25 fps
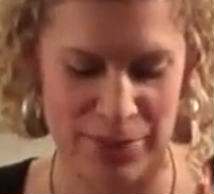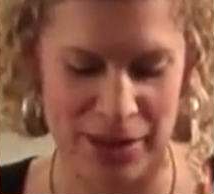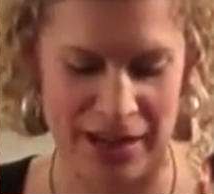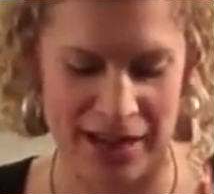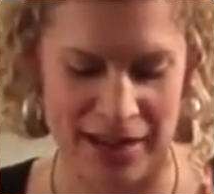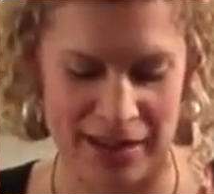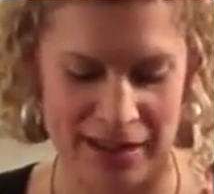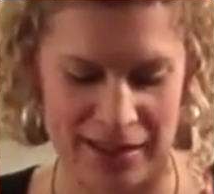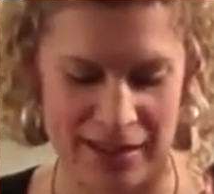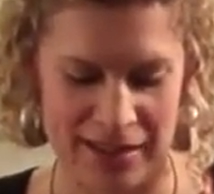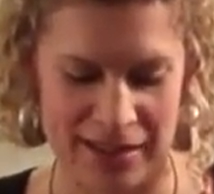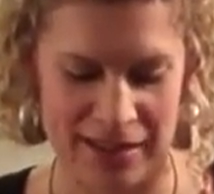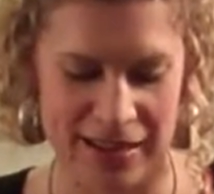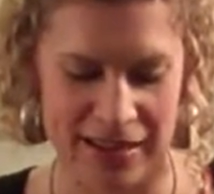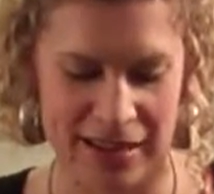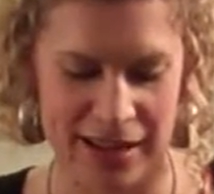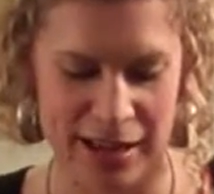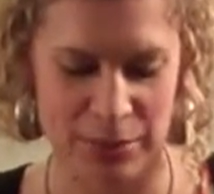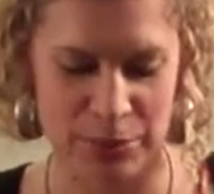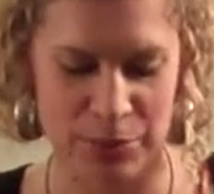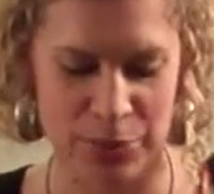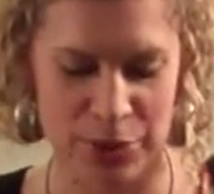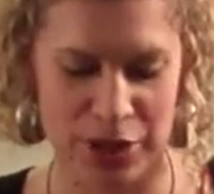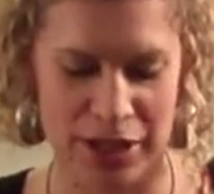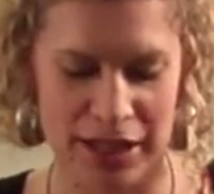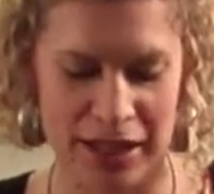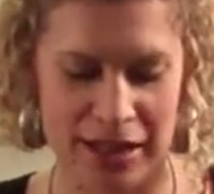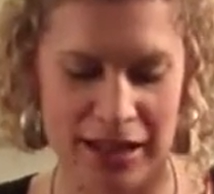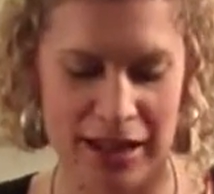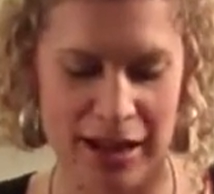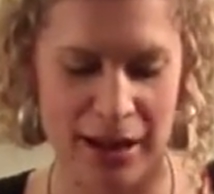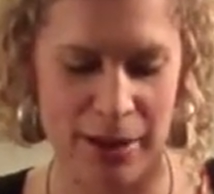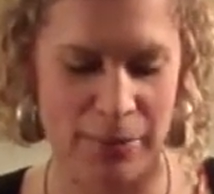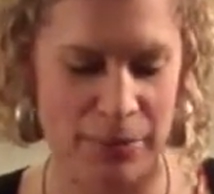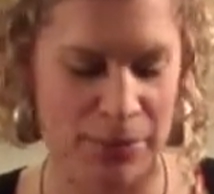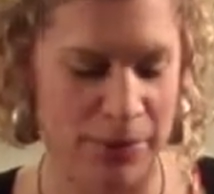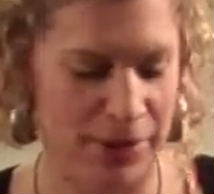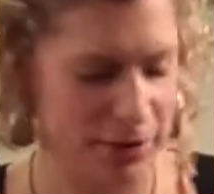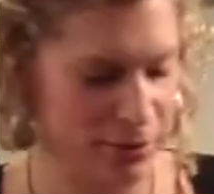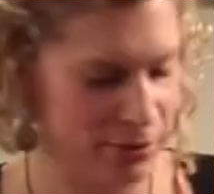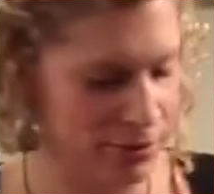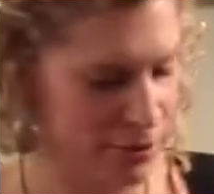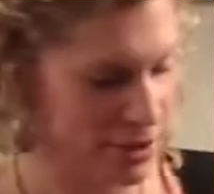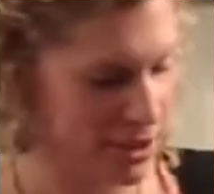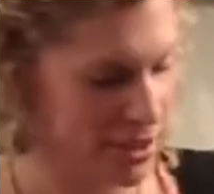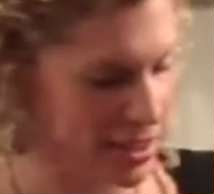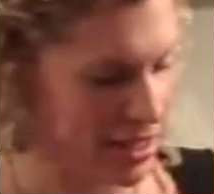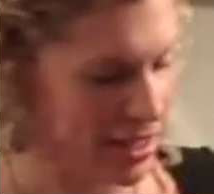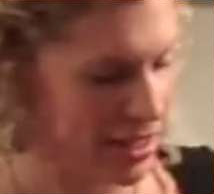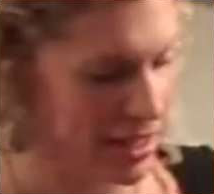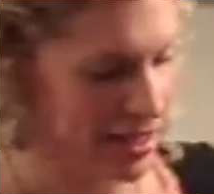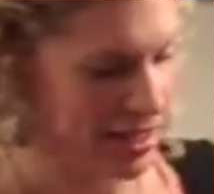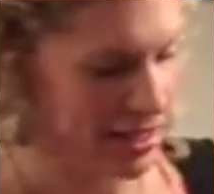batter and putting about